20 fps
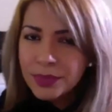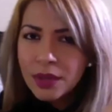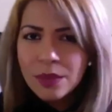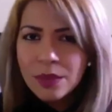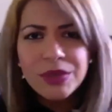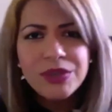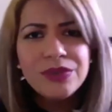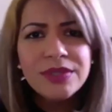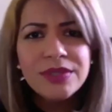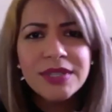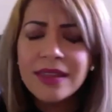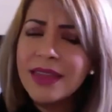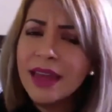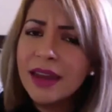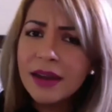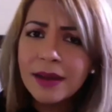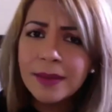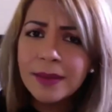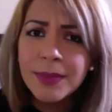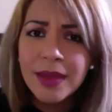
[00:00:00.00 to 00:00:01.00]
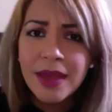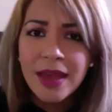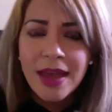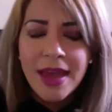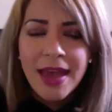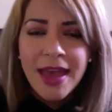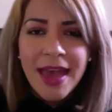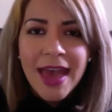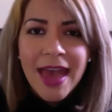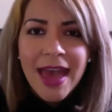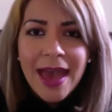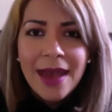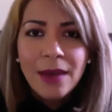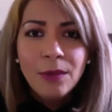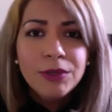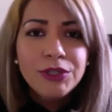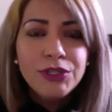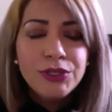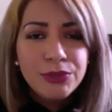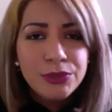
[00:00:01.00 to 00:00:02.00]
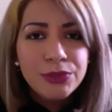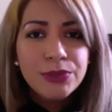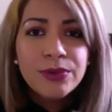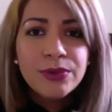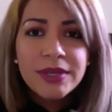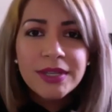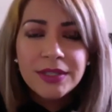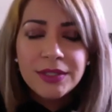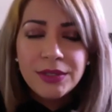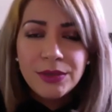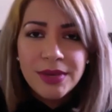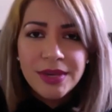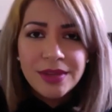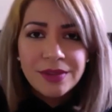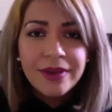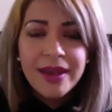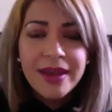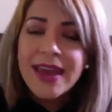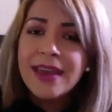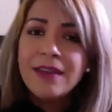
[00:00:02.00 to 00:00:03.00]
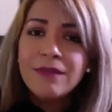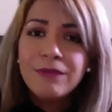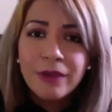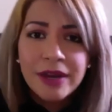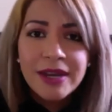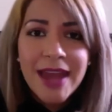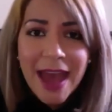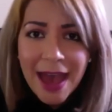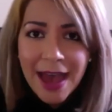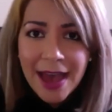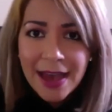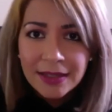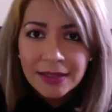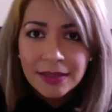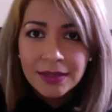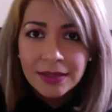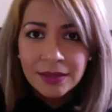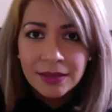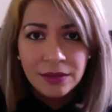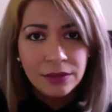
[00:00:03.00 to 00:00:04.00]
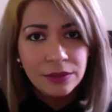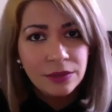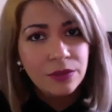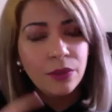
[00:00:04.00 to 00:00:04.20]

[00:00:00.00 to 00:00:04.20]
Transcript: But you set that up. And what you do is you either A, run ads,